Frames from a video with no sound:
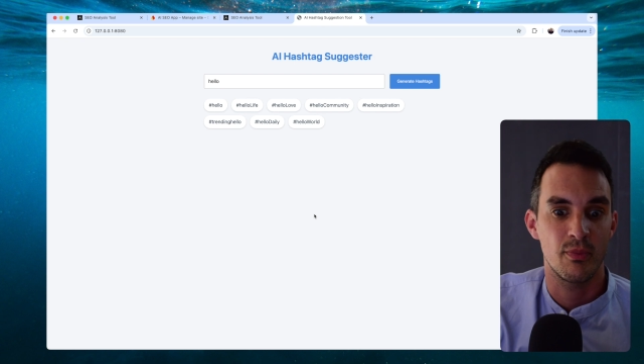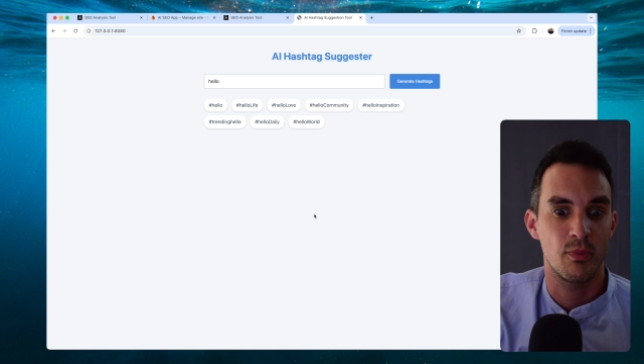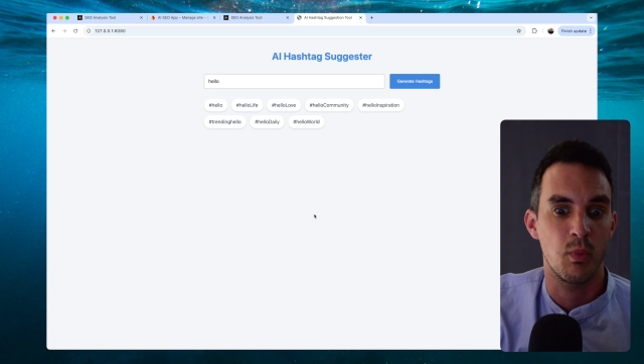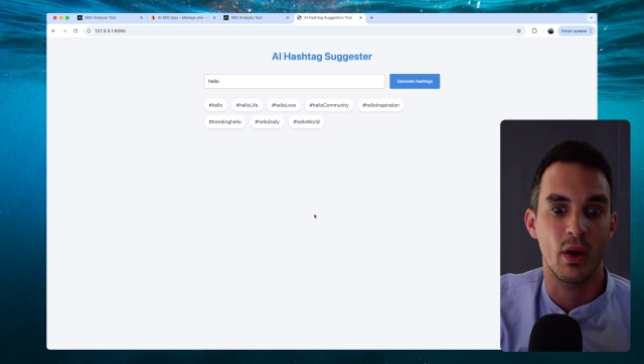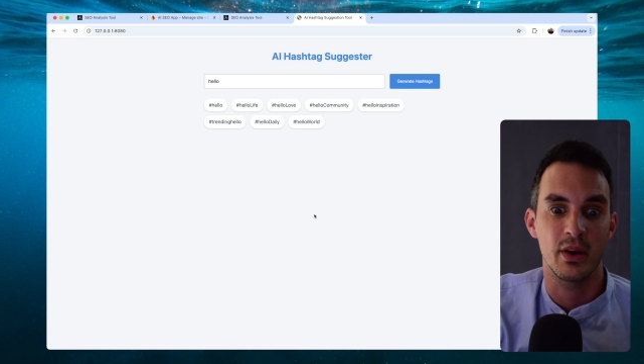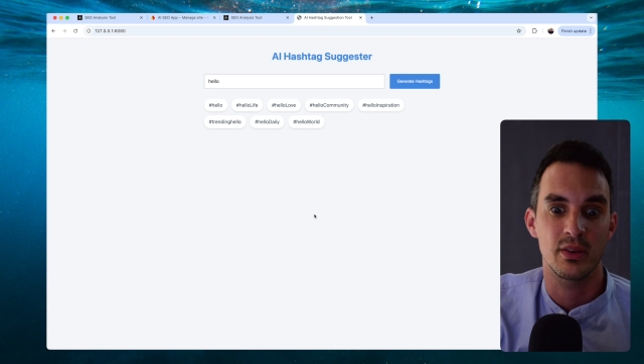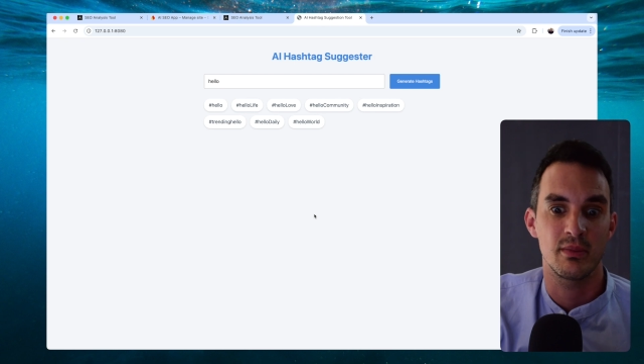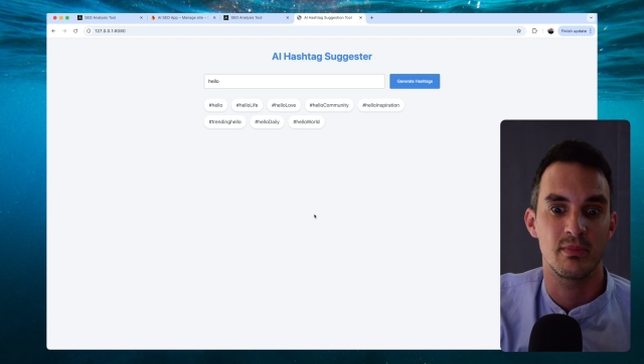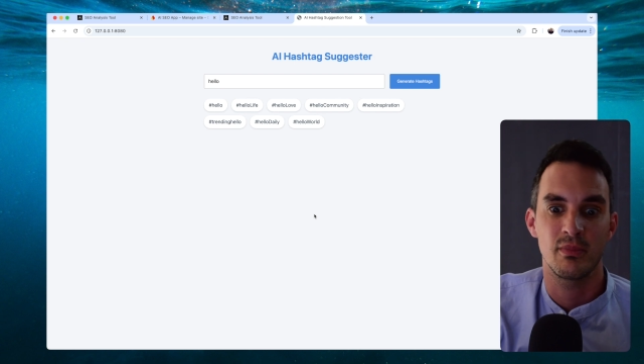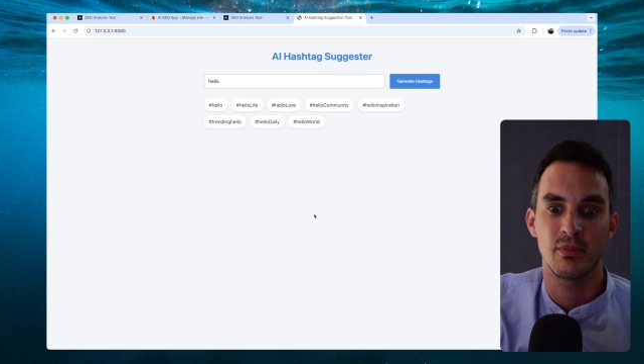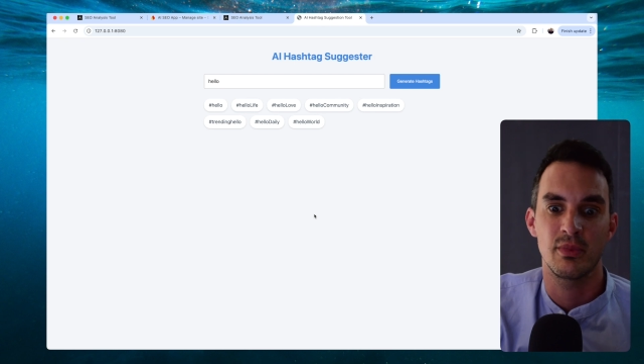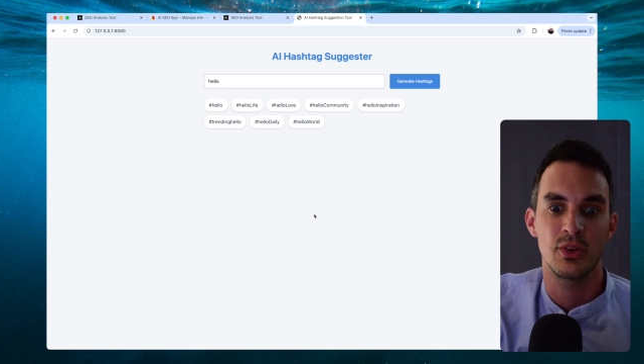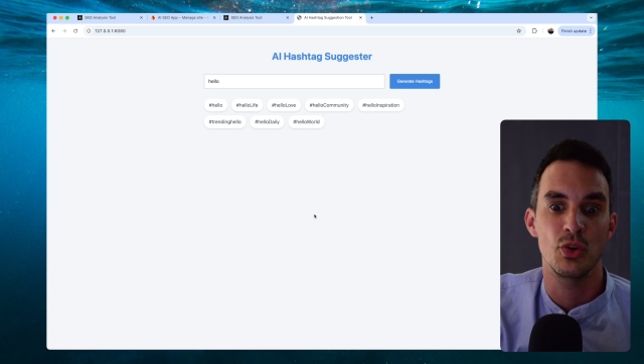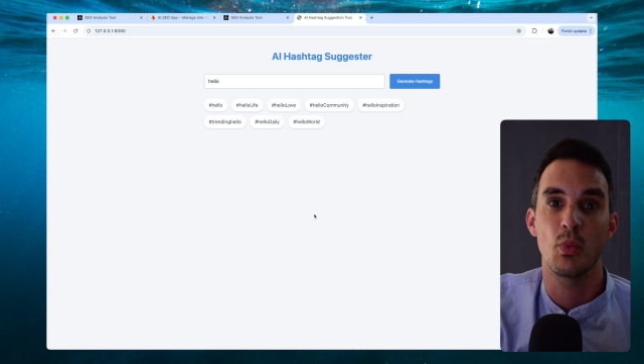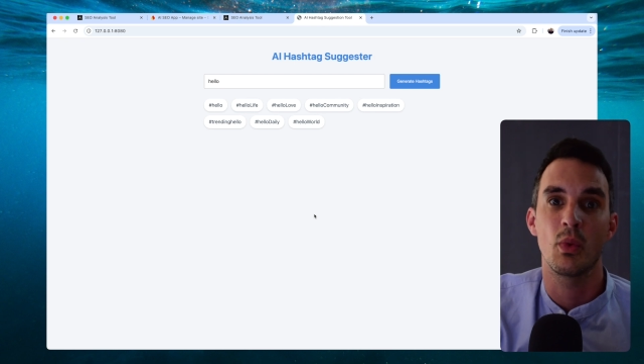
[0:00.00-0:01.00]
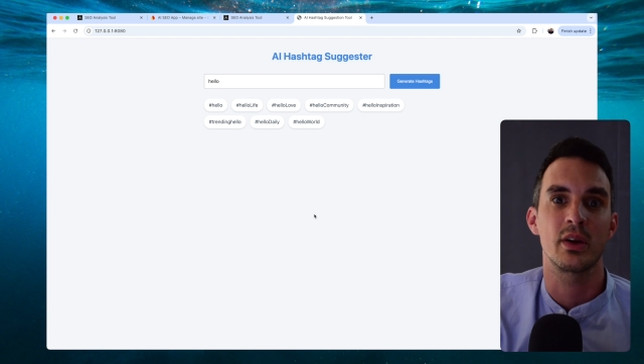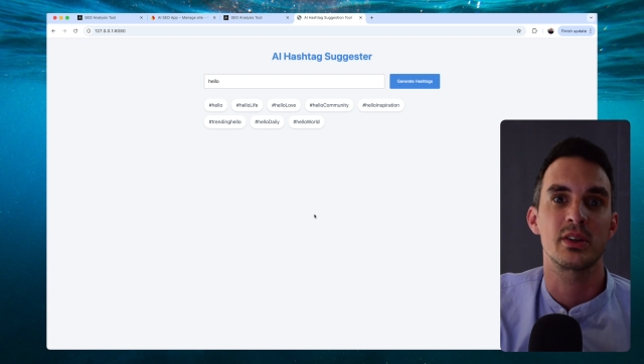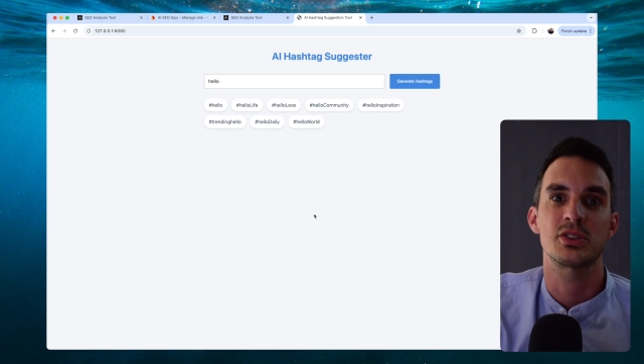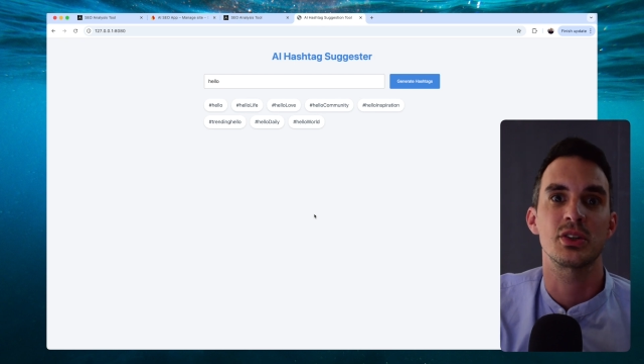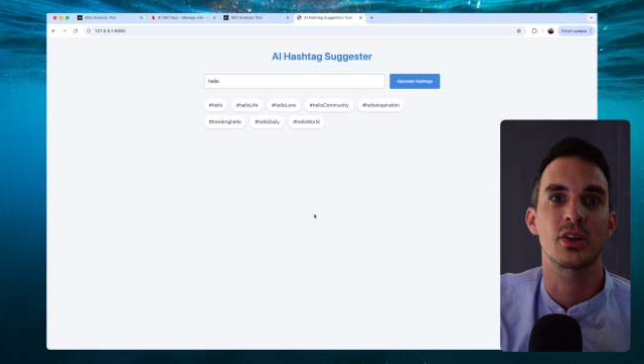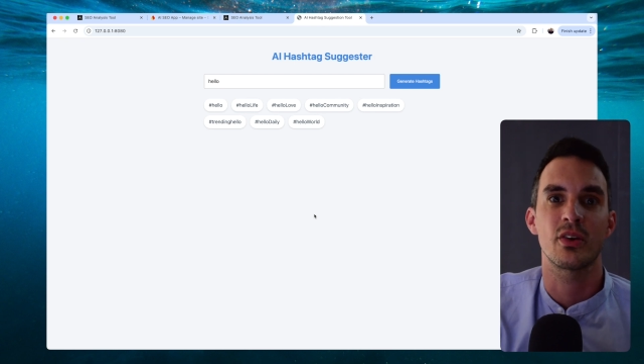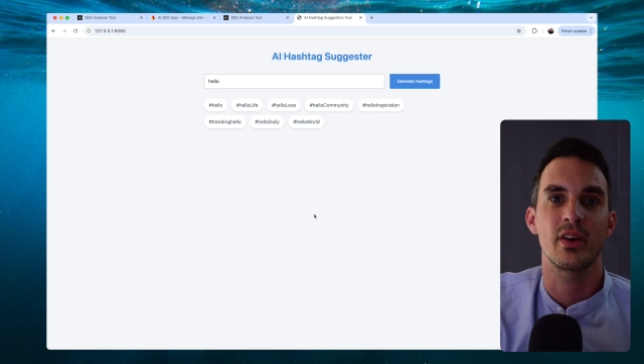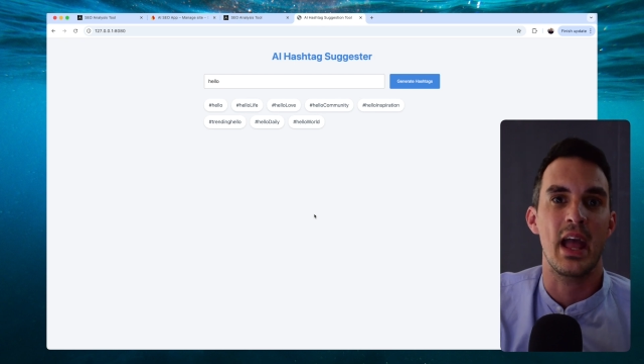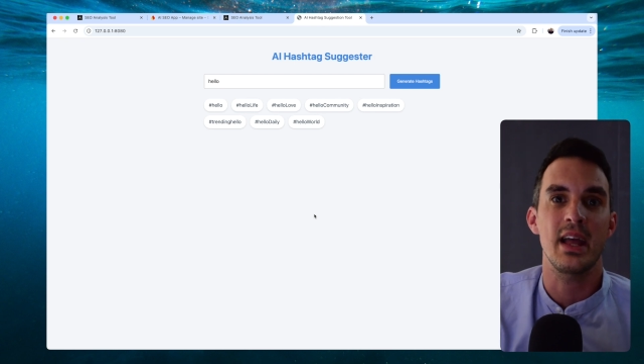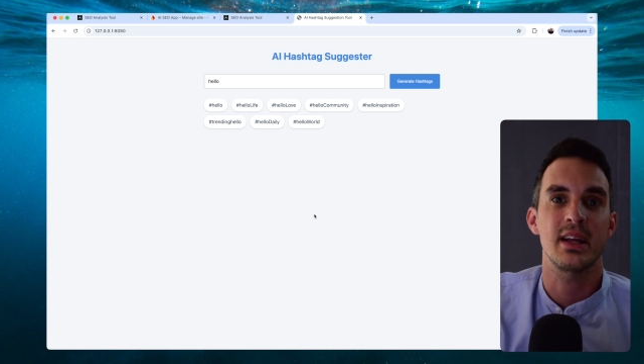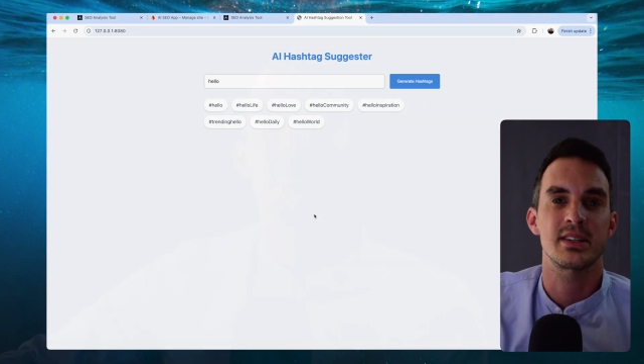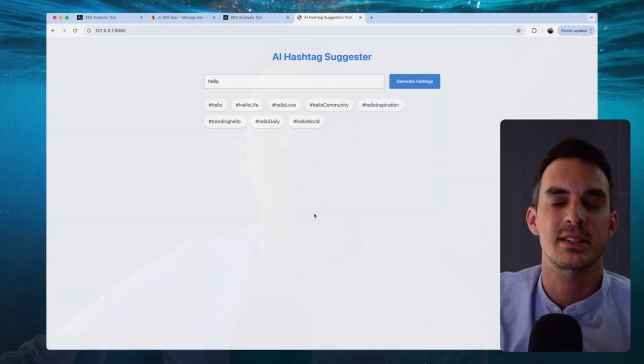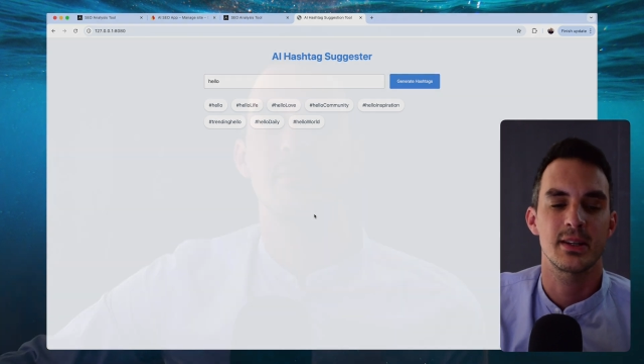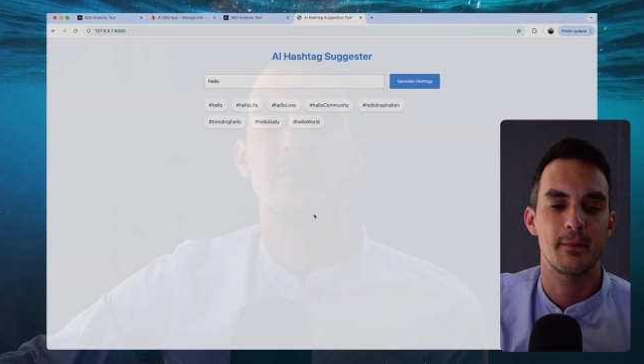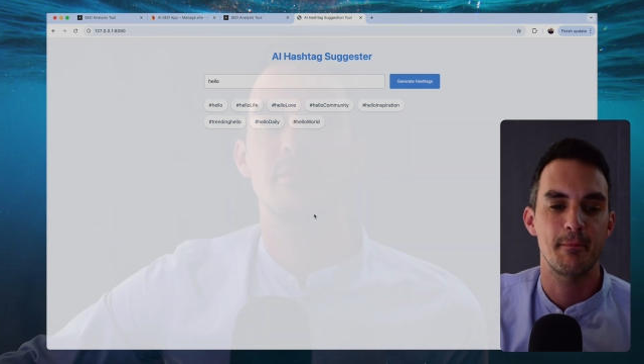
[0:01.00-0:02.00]
what you want to
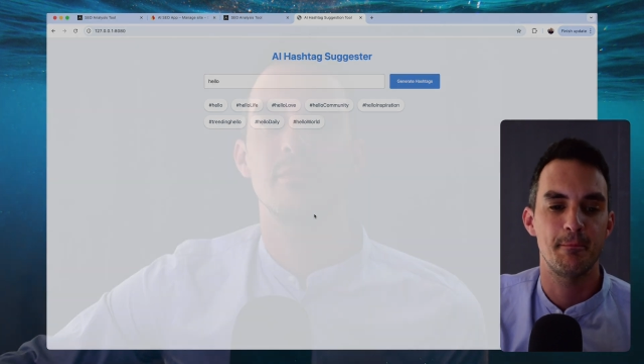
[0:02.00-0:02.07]
create.